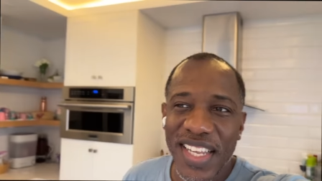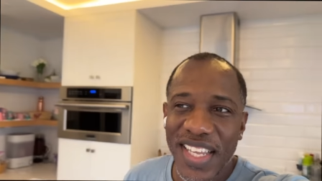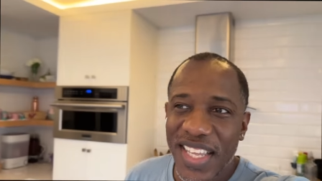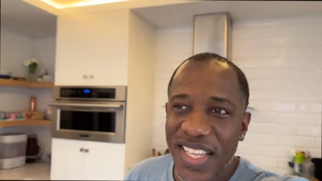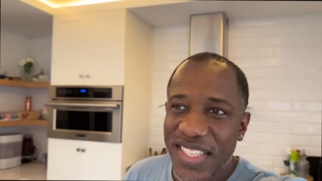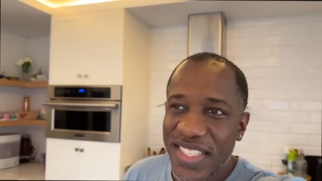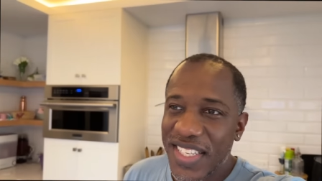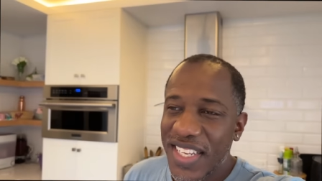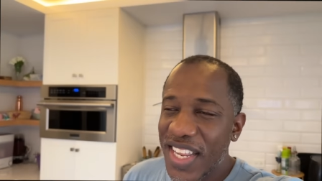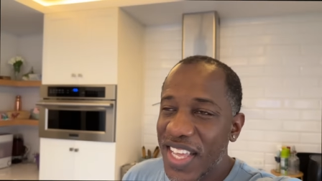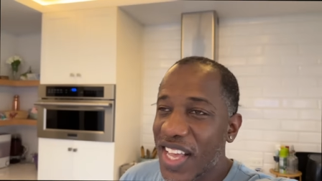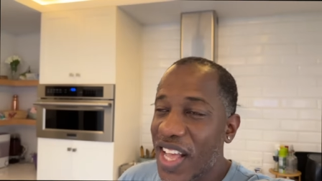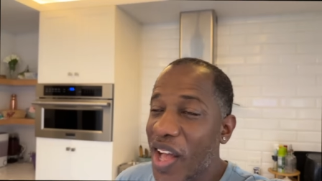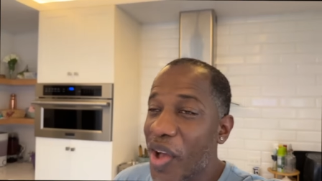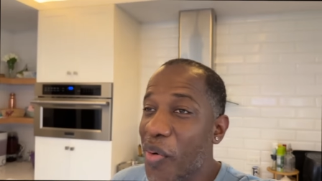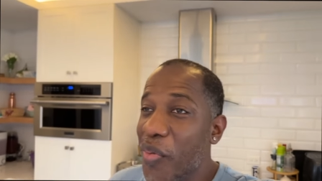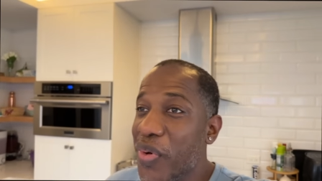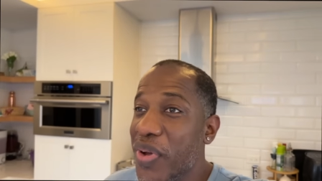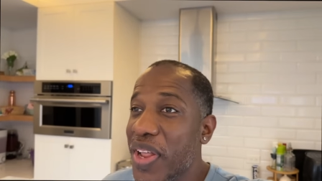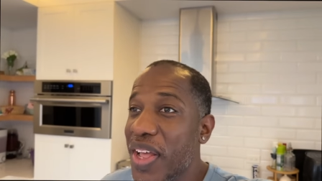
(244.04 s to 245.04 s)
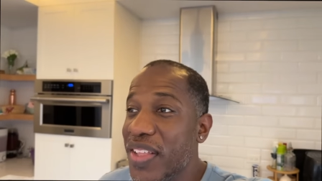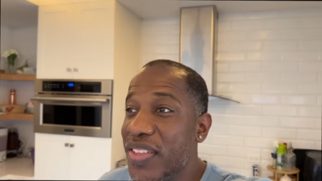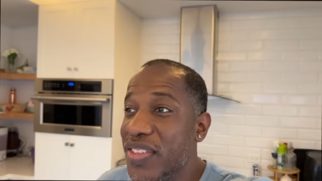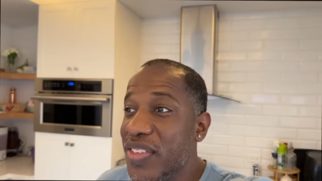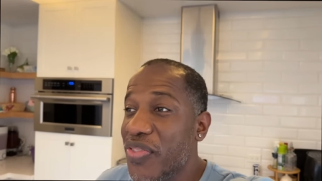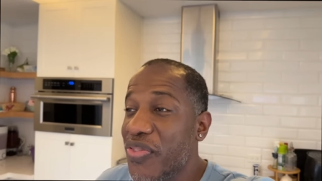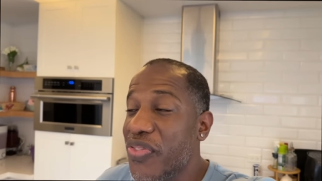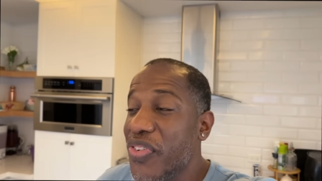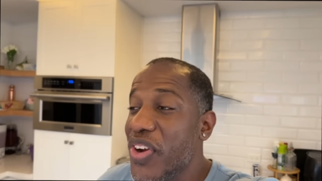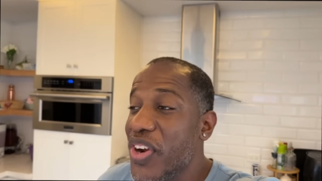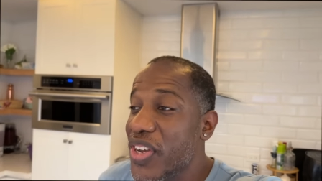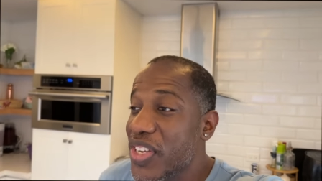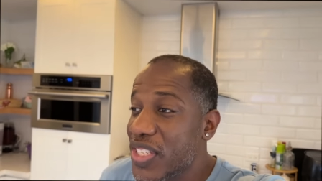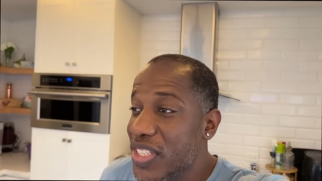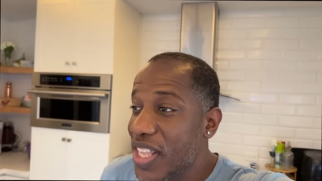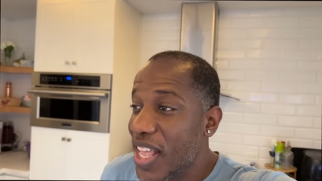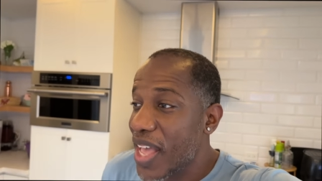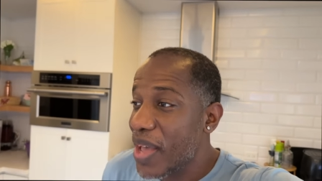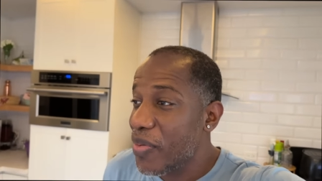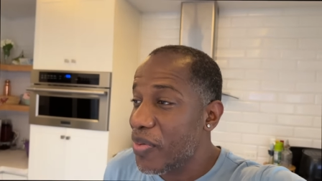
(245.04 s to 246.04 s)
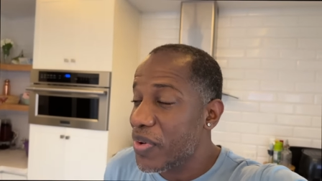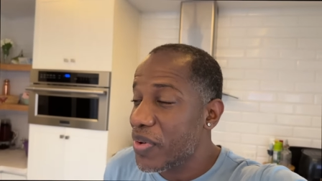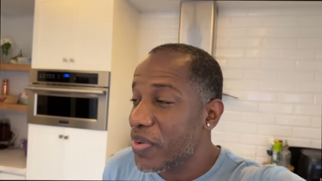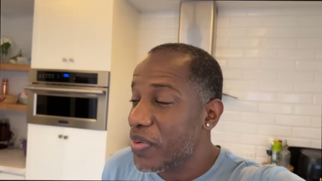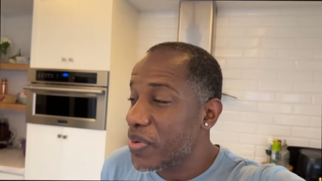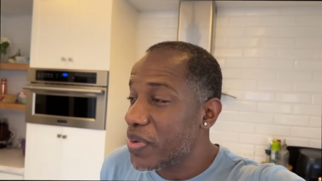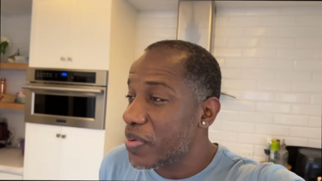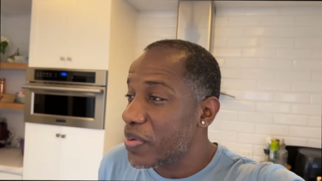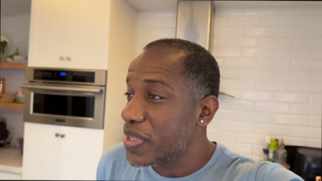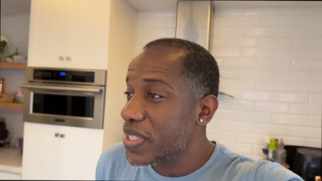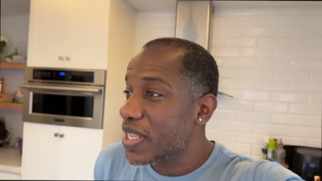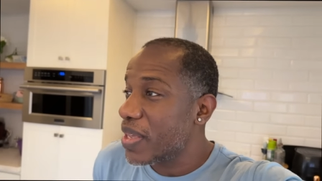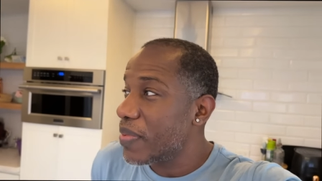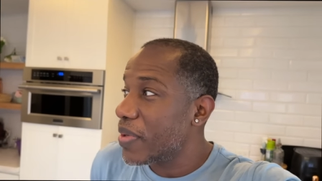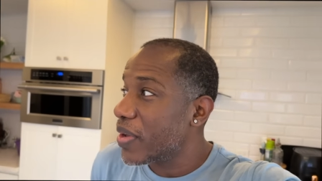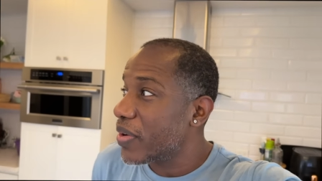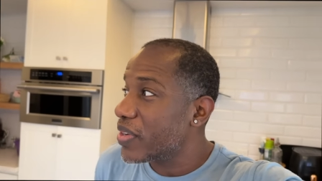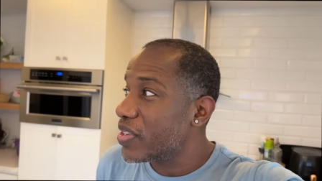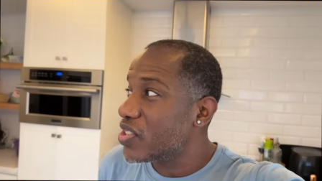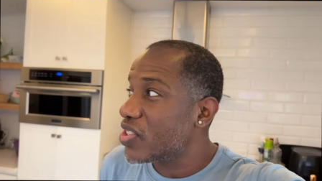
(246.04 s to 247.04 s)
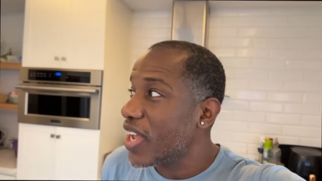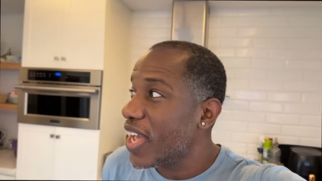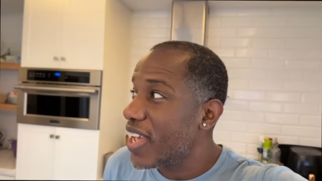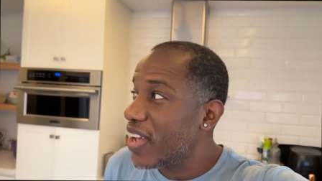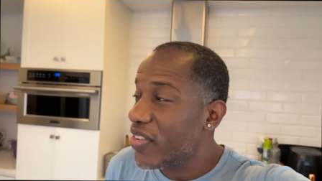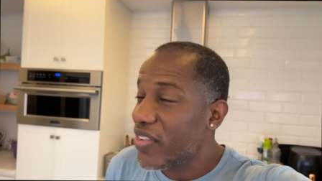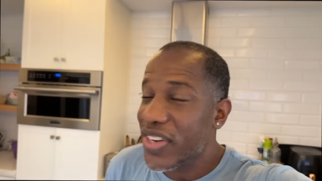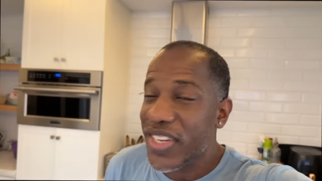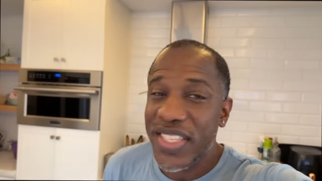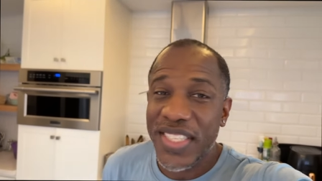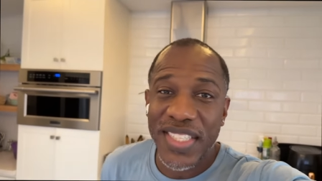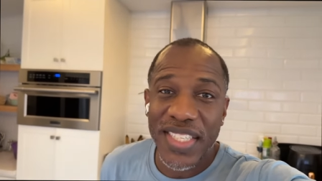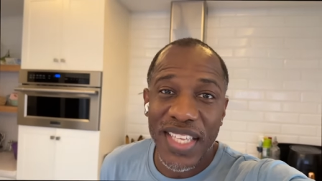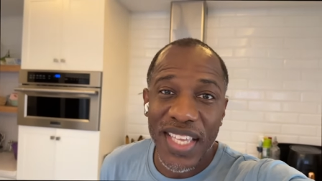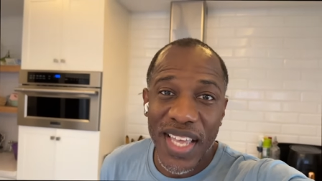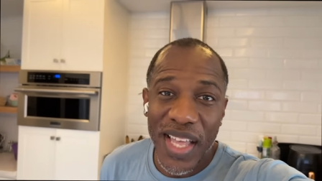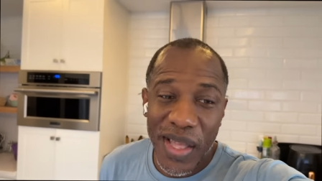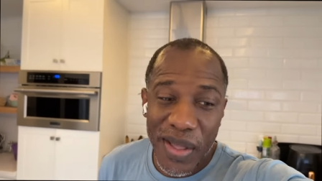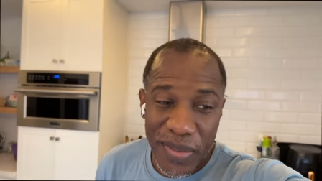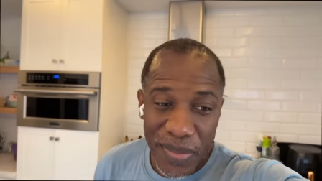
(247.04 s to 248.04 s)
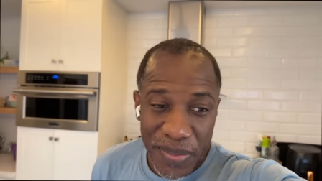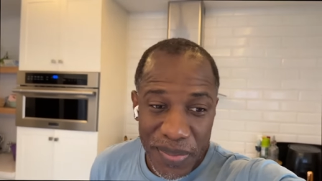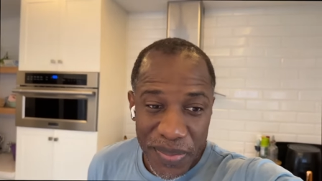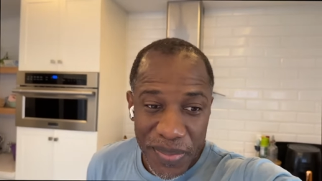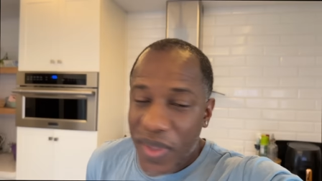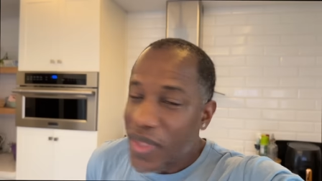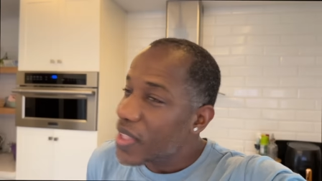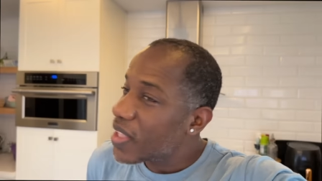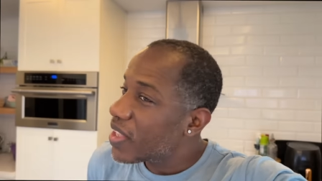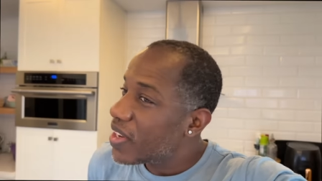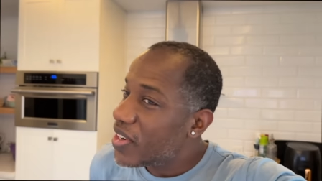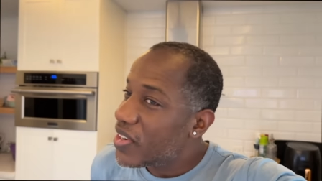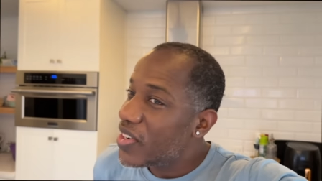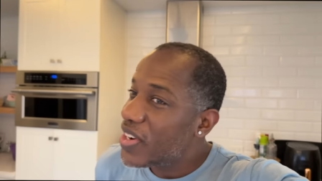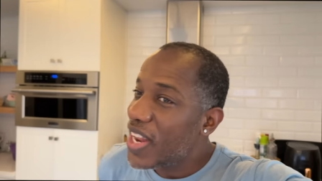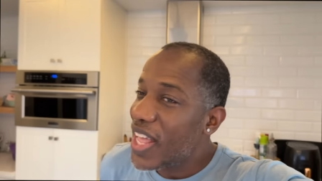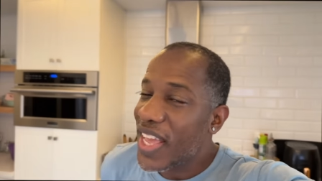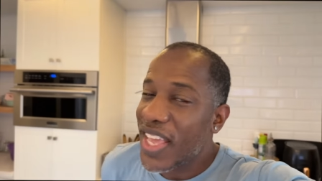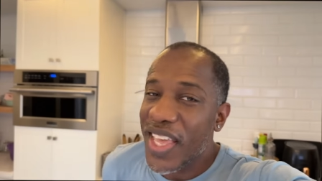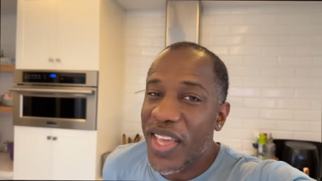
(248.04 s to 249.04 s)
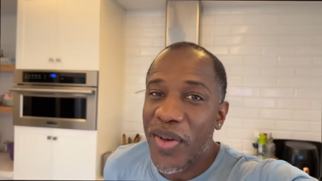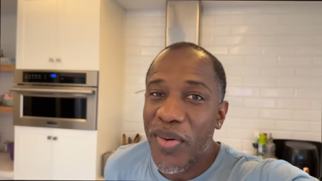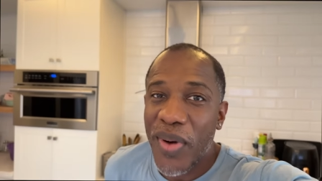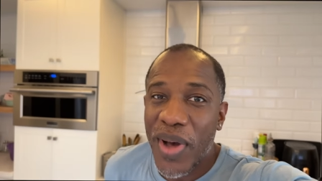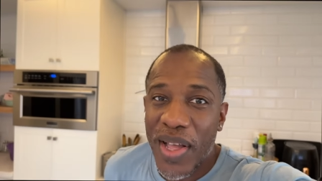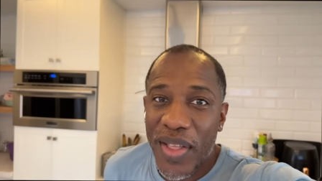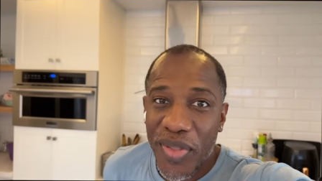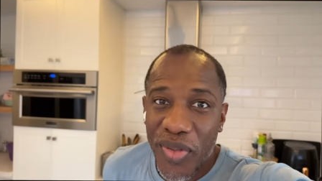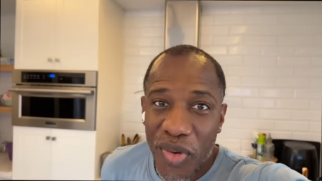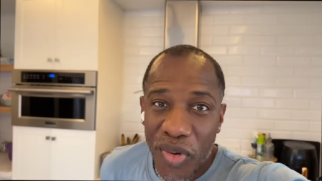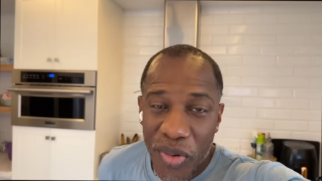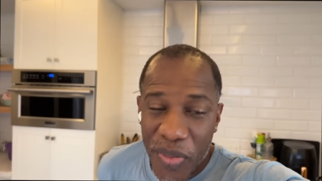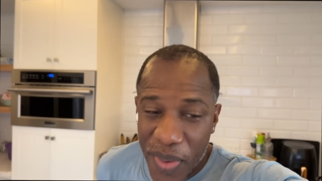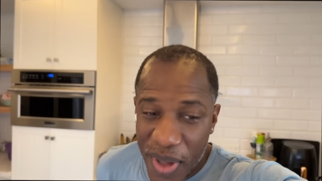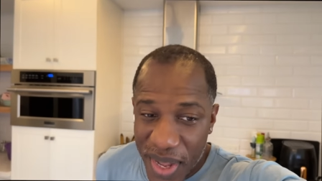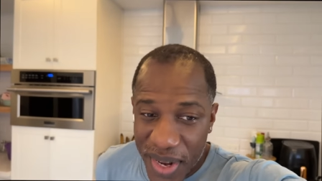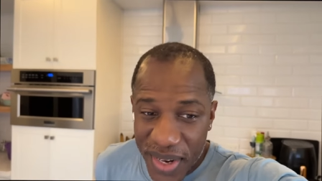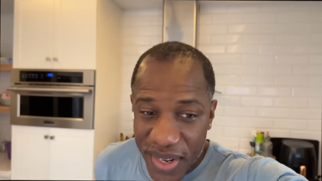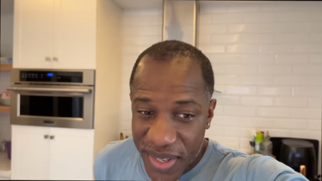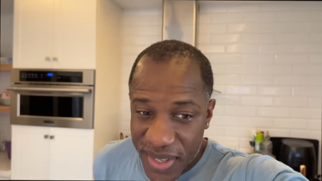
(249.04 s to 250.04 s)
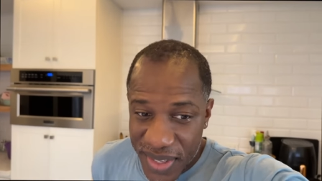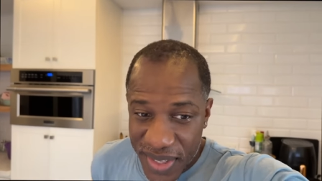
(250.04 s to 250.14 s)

yesterday, because it's the first time we, we, we said we could try out this thing. And look like it going too bad.